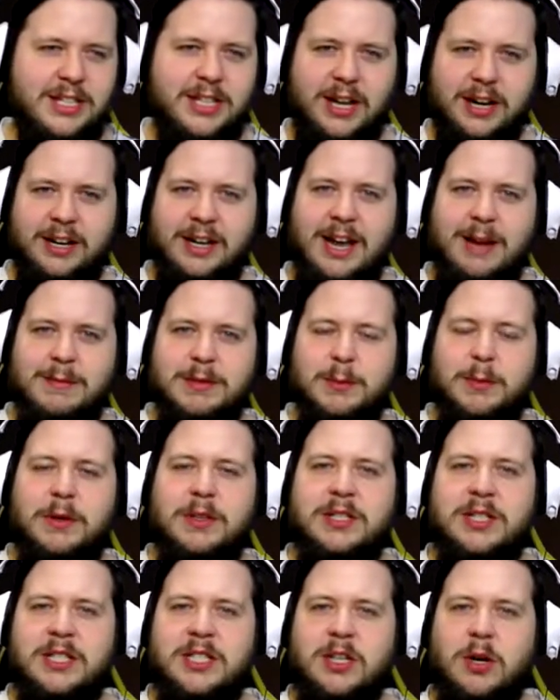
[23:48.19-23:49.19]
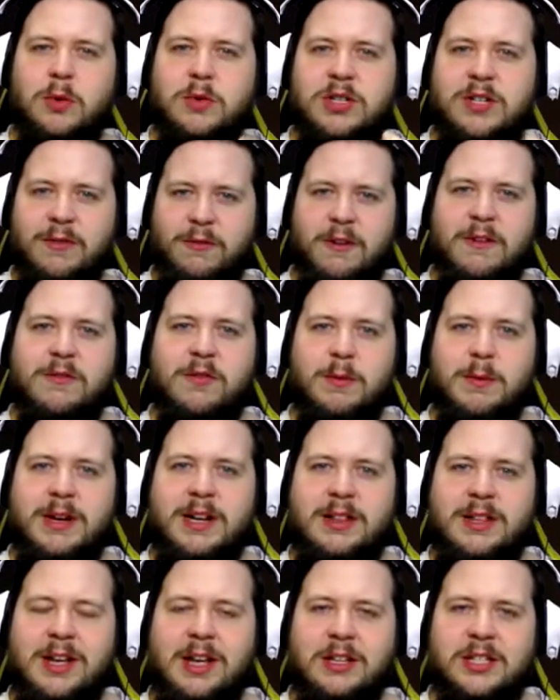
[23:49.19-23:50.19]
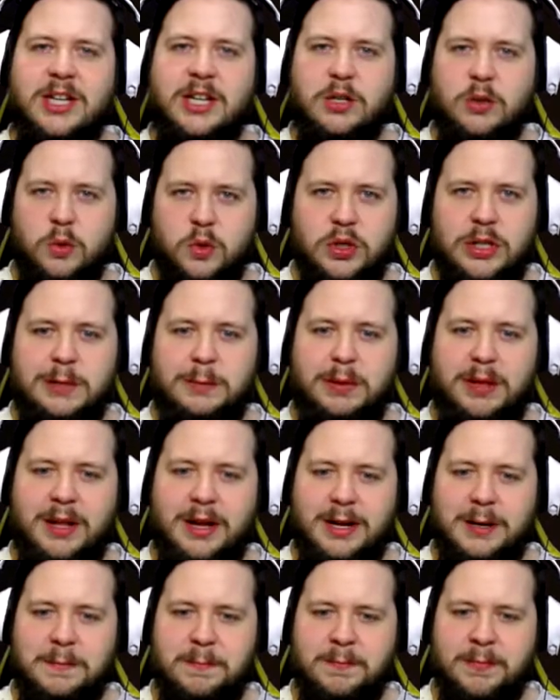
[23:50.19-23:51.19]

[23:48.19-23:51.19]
kind of games because it's so different from anything else I usually play.